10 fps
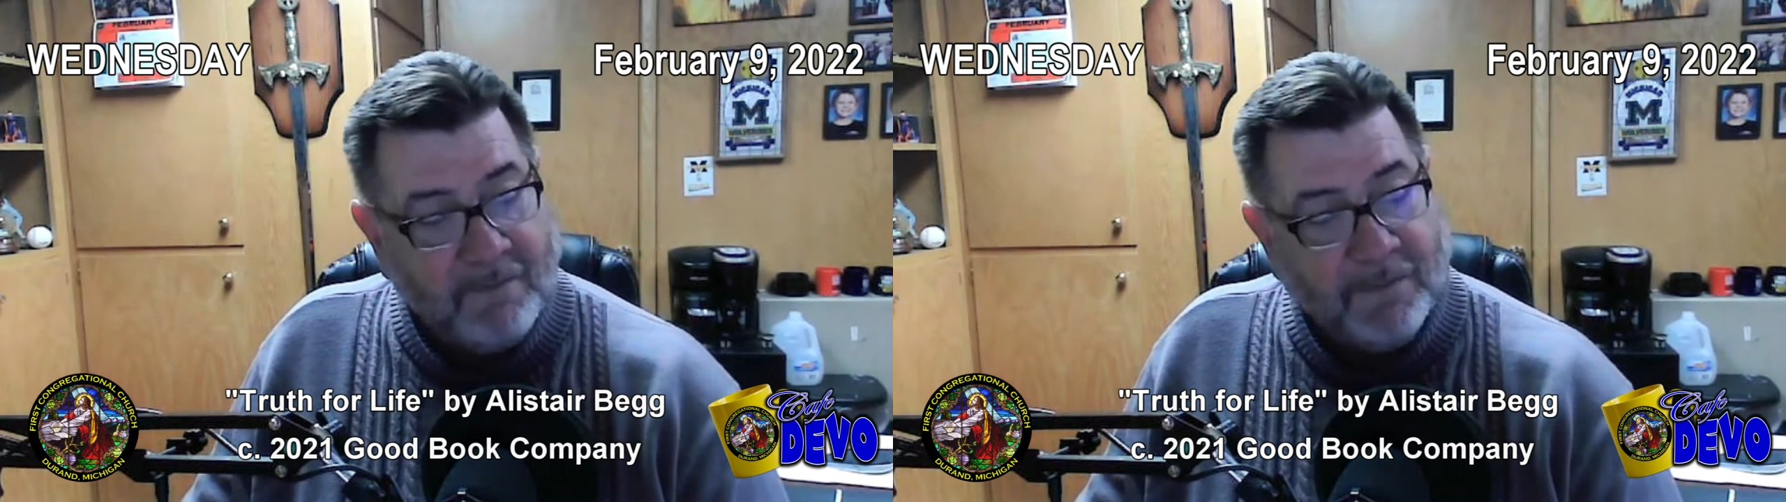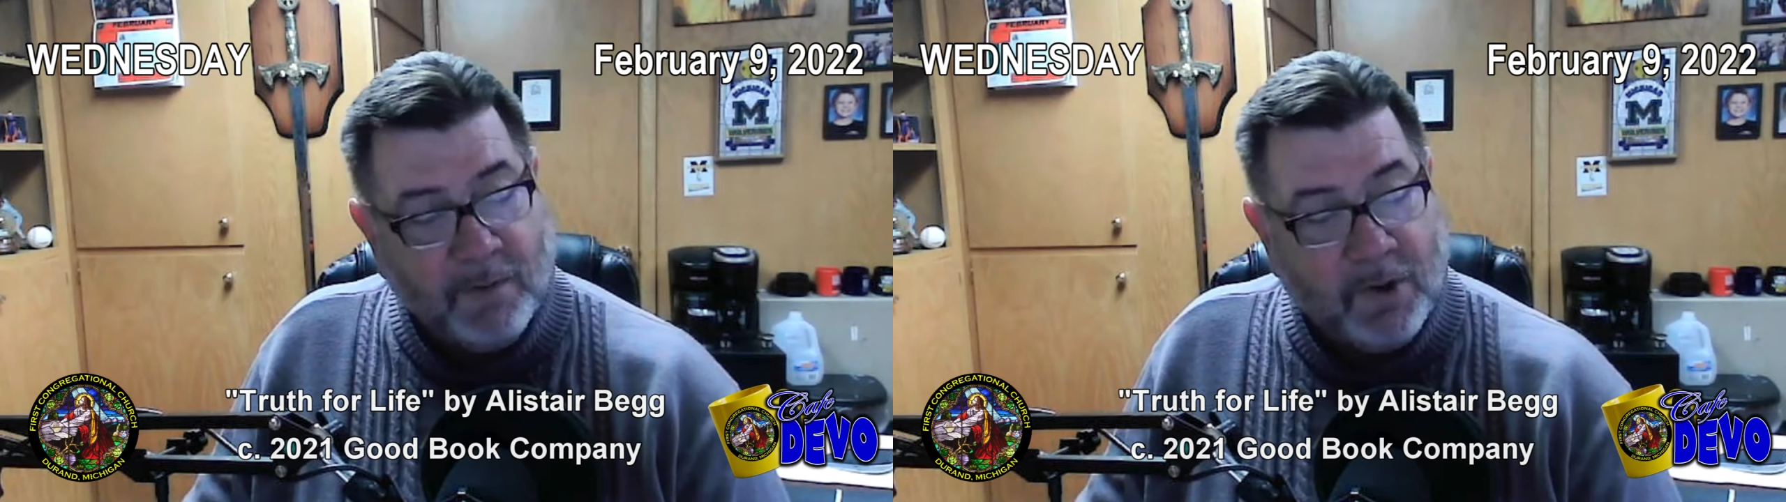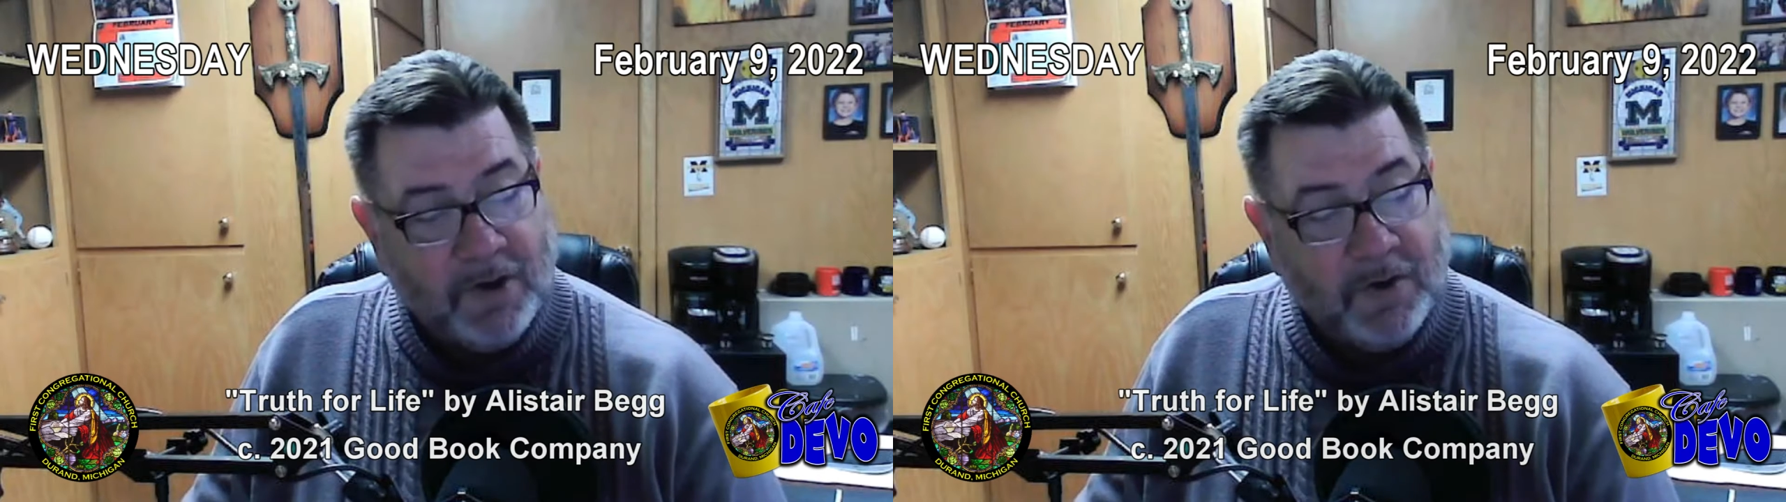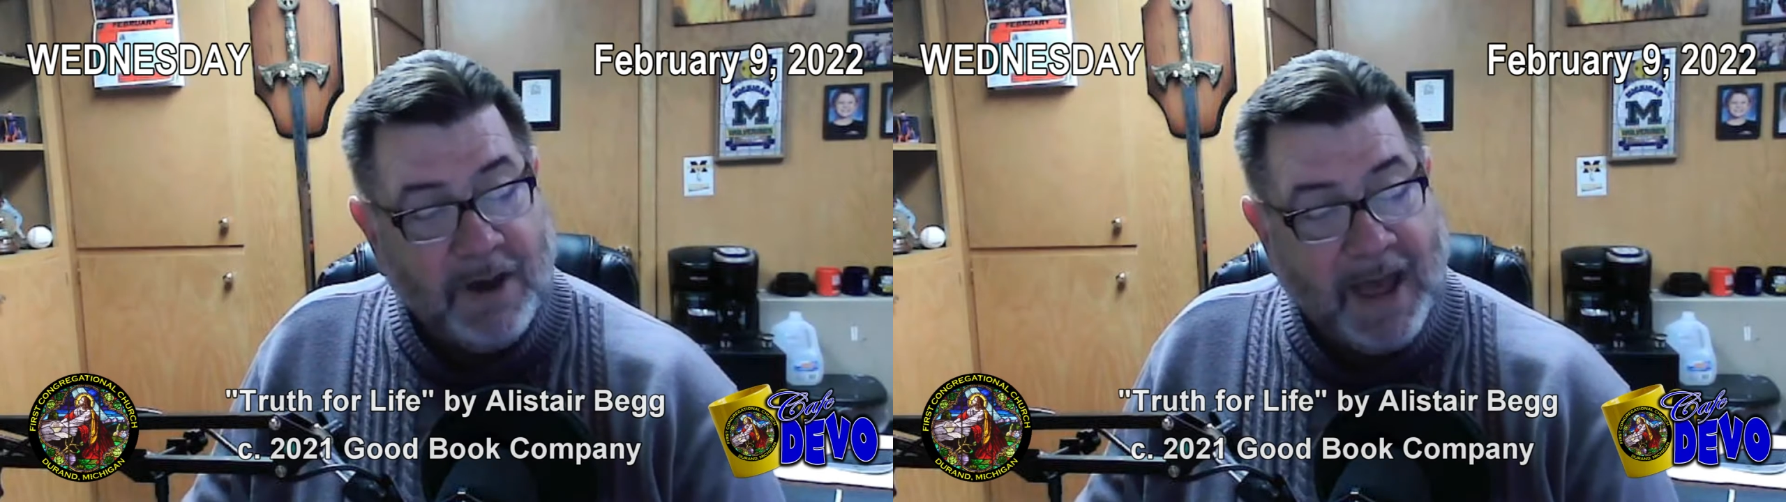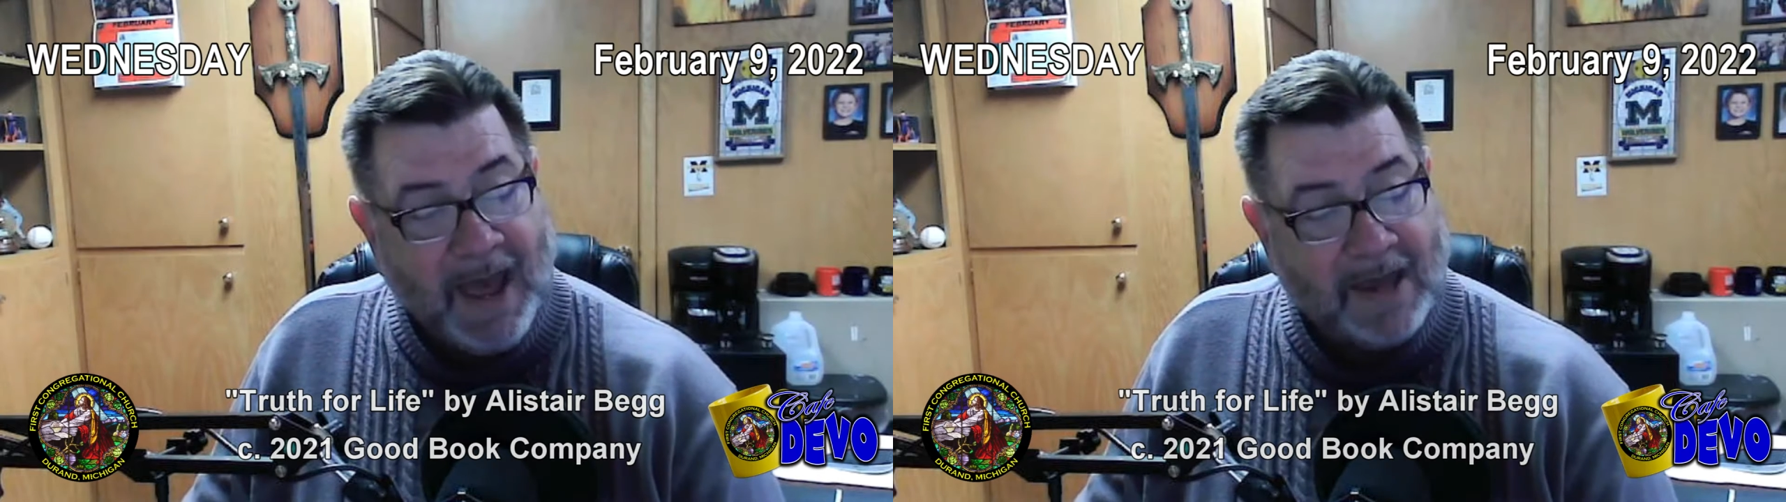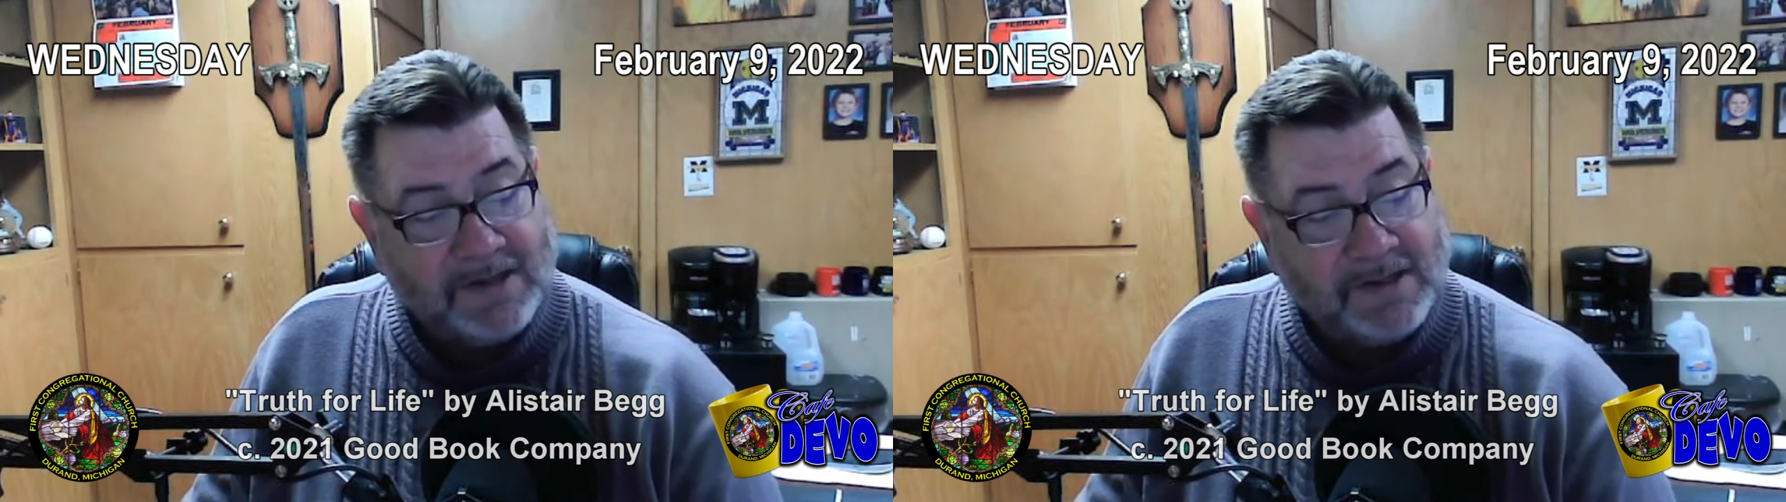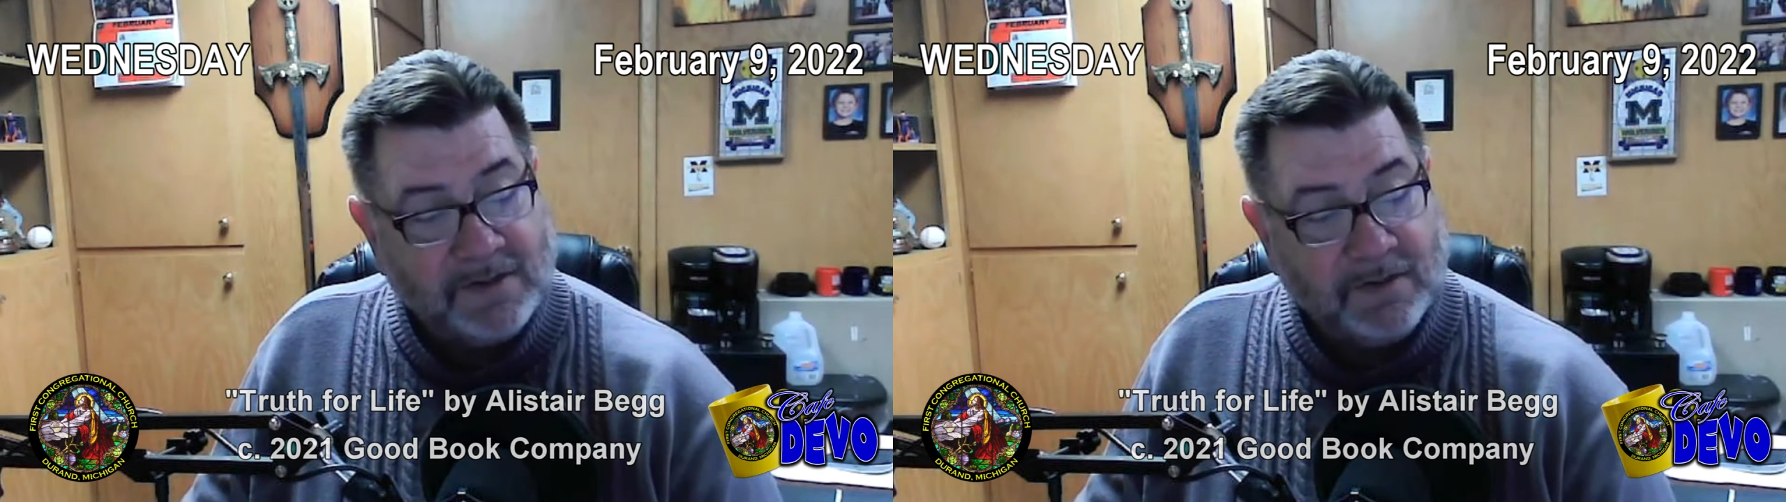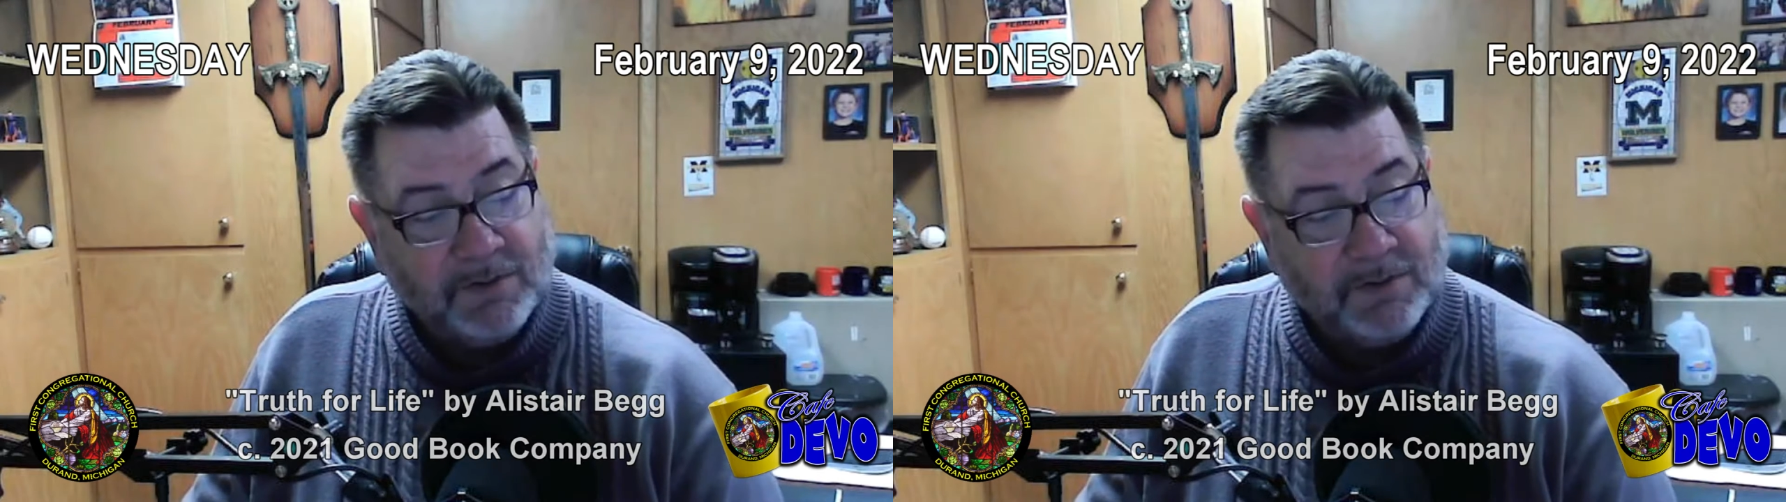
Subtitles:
Everyone who asks